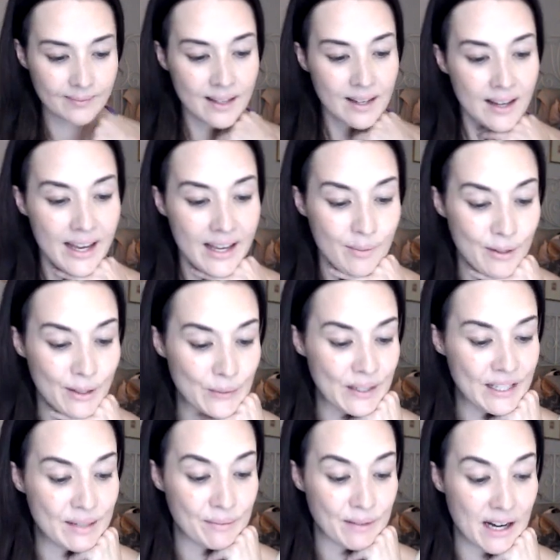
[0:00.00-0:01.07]
And I'm going to
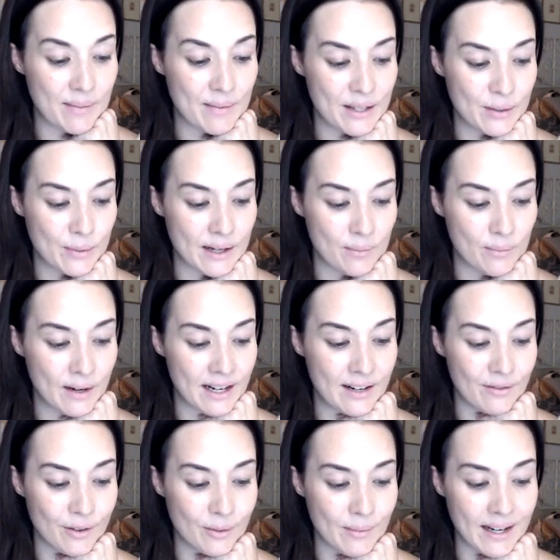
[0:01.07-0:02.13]
read some comments while I'm
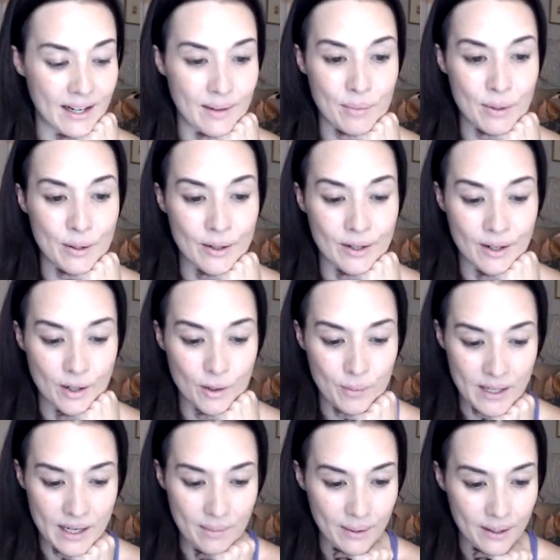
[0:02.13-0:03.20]
waiting for my computer to open
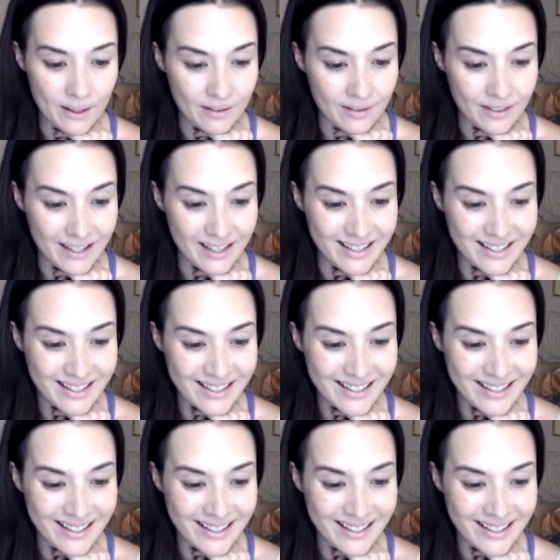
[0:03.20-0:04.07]
up all of this.